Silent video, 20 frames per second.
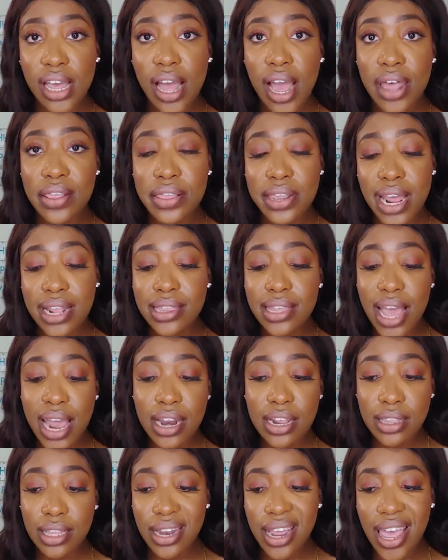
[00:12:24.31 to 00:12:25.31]
And then at the end
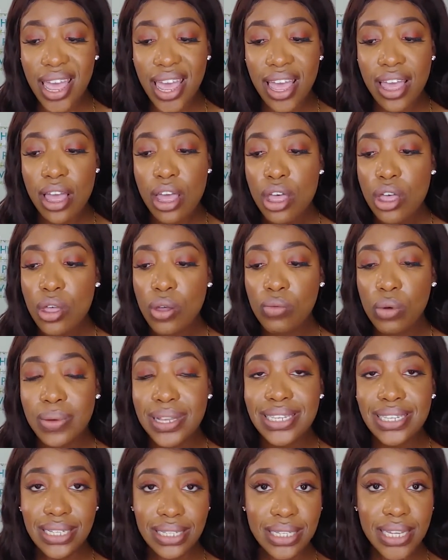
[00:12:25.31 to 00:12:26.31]
of the day, we
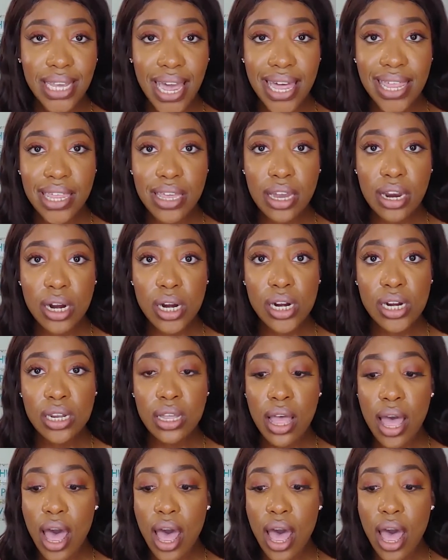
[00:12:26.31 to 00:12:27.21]
would sit together,